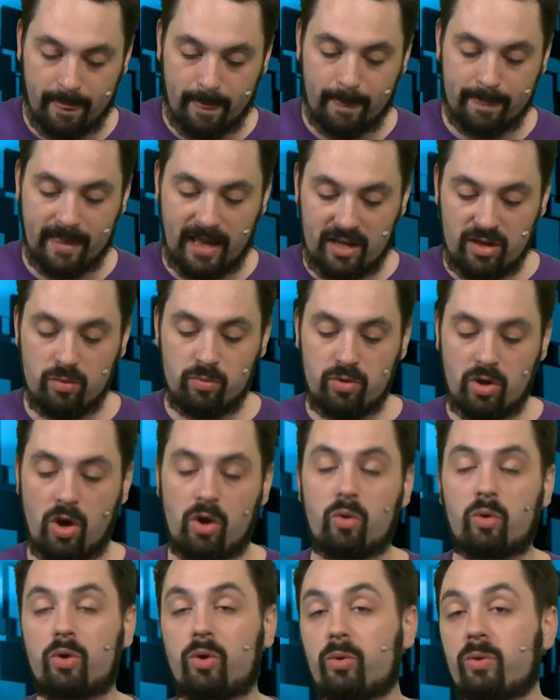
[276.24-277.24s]
that you
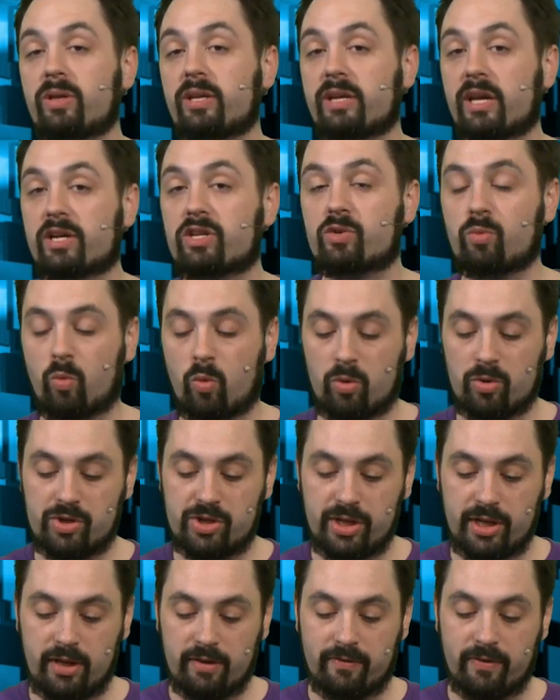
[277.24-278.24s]
know who the next war
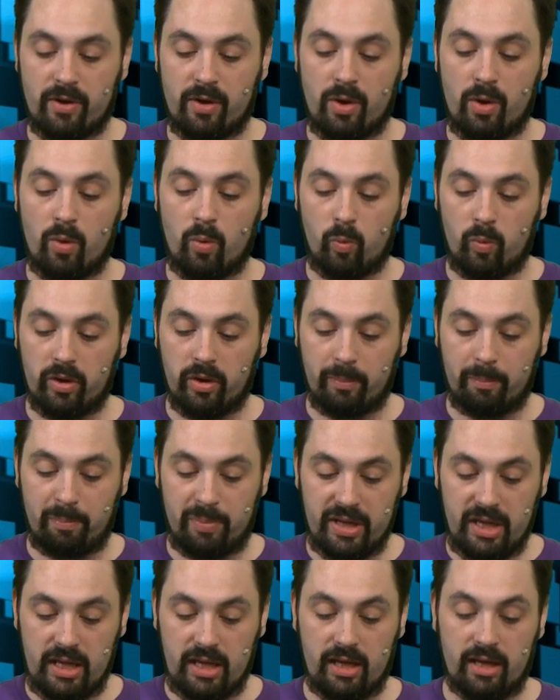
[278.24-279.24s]
chief will
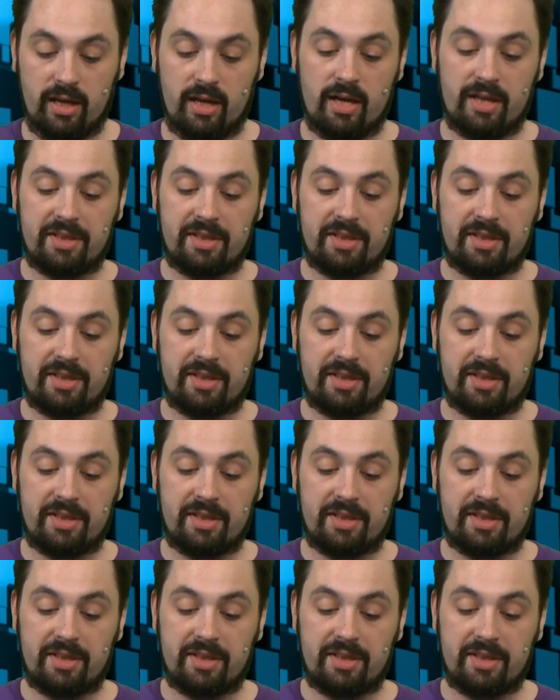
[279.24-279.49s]
be.